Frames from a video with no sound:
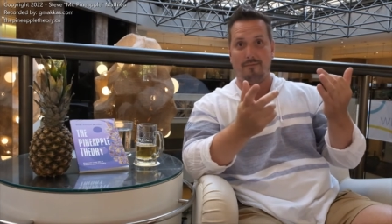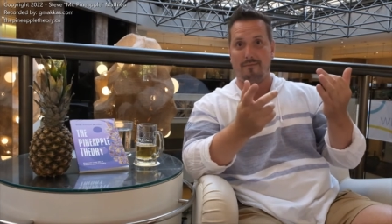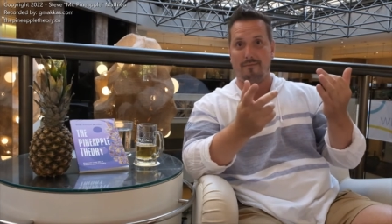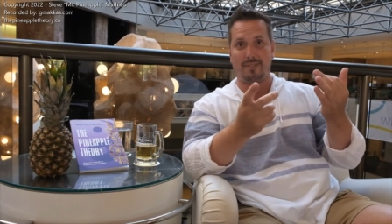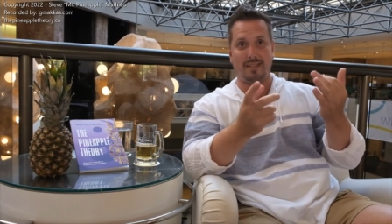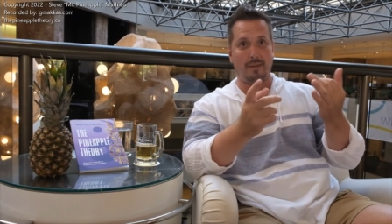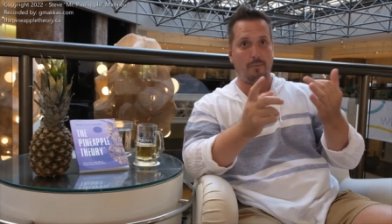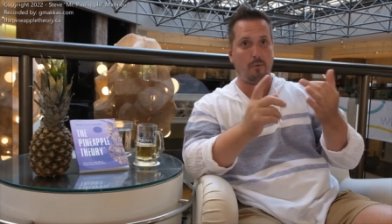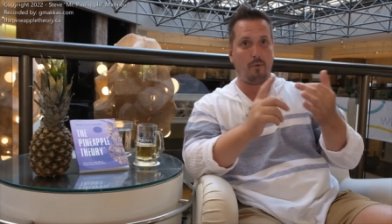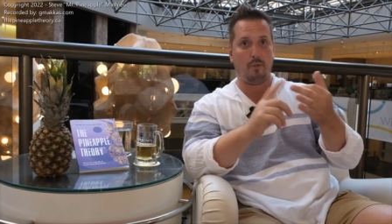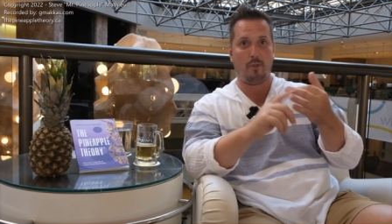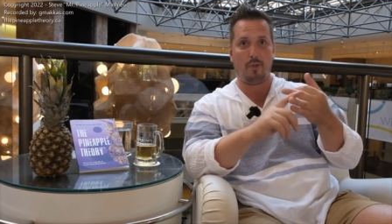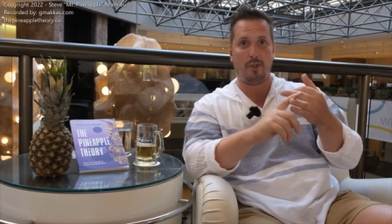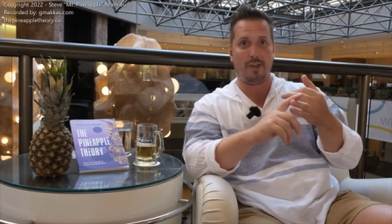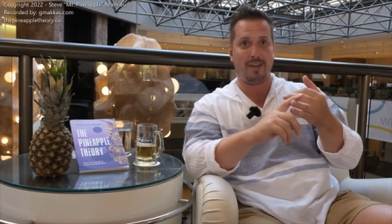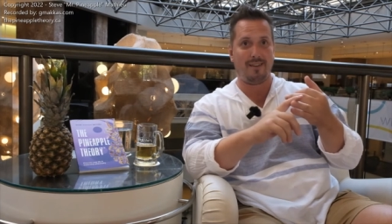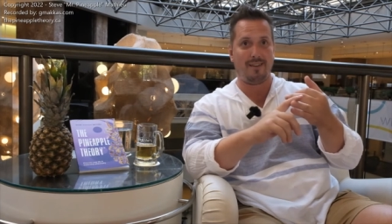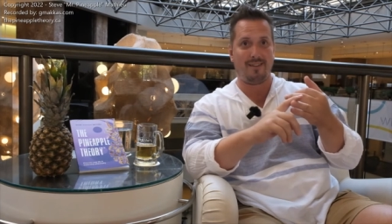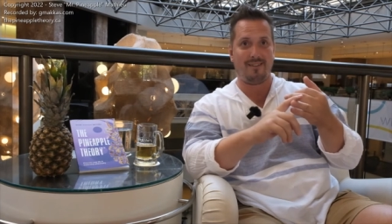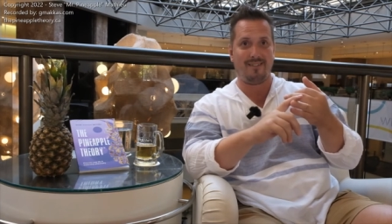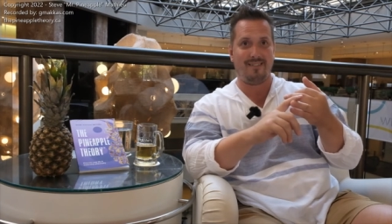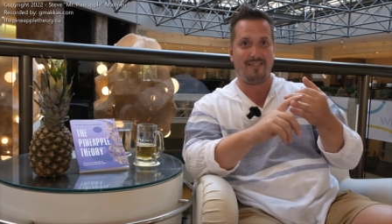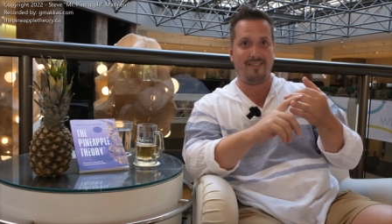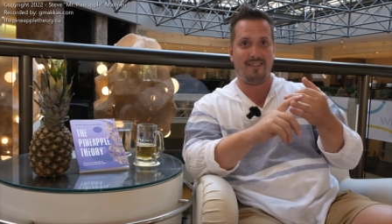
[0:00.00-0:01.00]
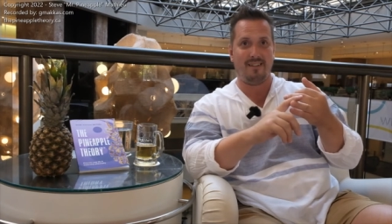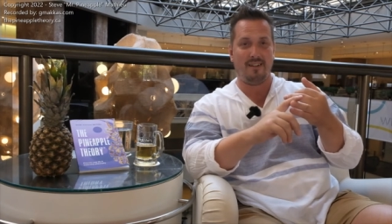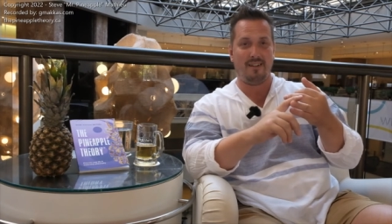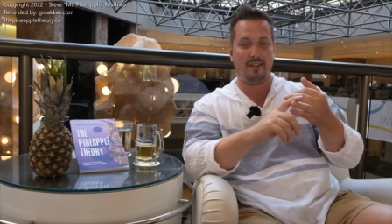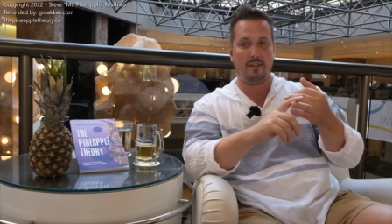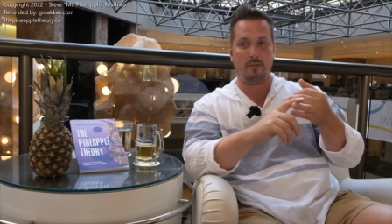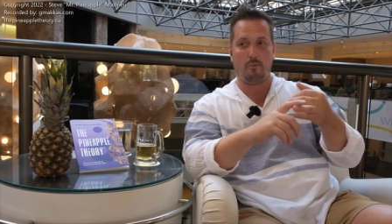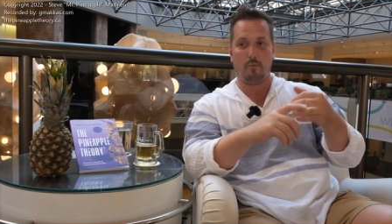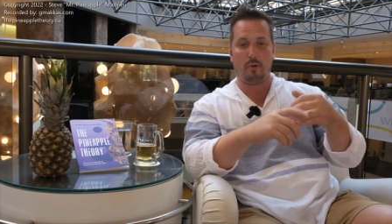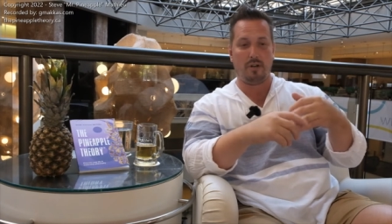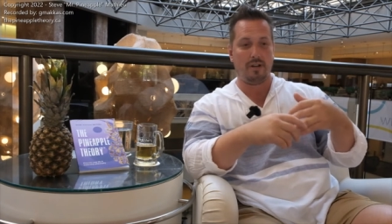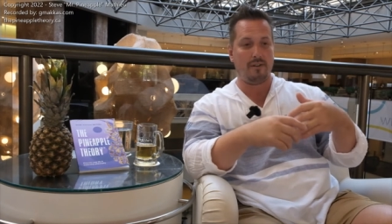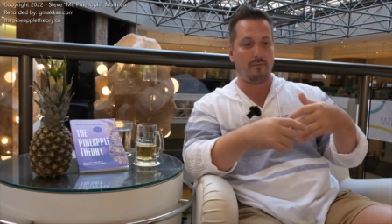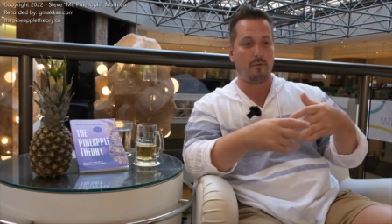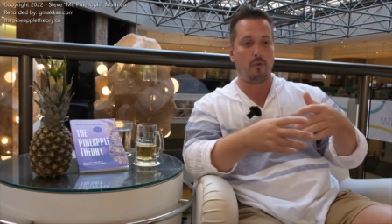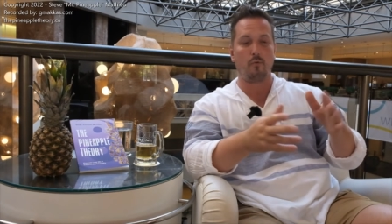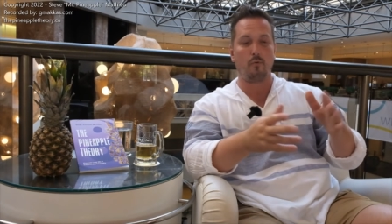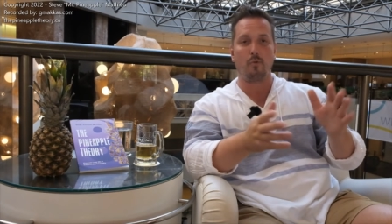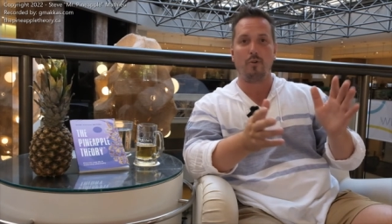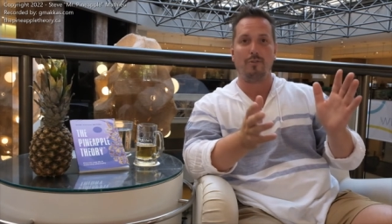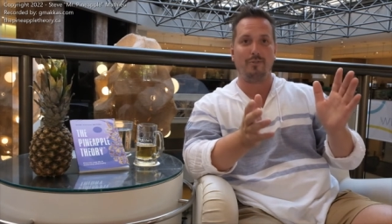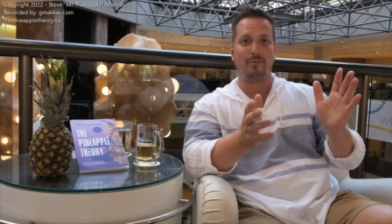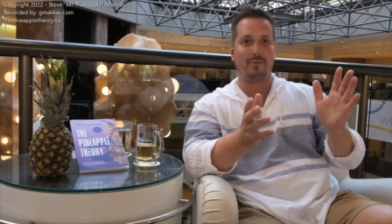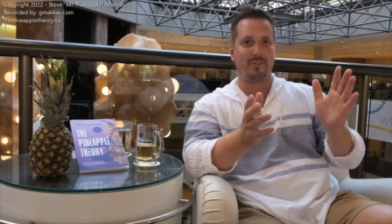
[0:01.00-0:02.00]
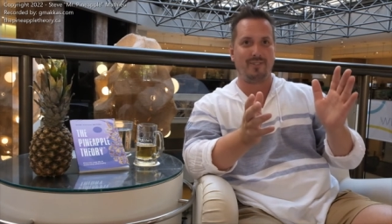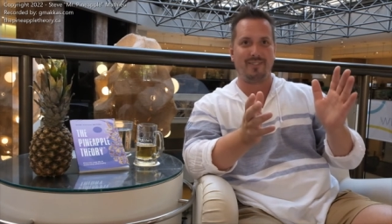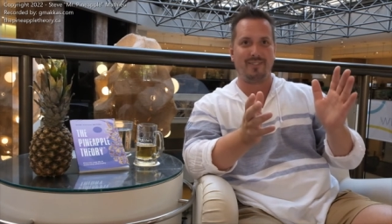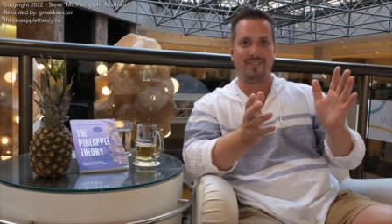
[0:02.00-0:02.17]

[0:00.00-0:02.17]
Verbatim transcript: Simple thing whatever rules,